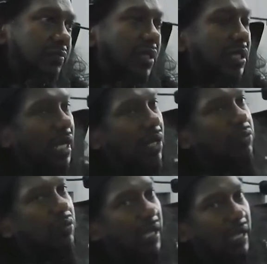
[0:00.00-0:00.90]
But now
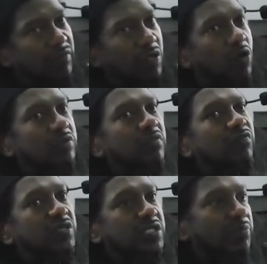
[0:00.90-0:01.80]
you have the
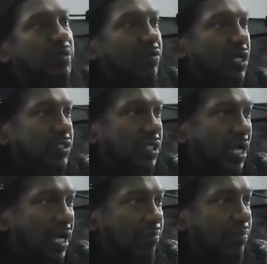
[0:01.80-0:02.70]
quantum physics been rising
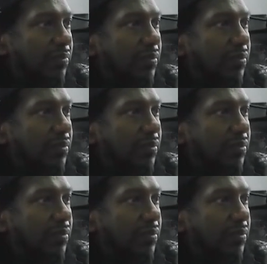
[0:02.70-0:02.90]
up.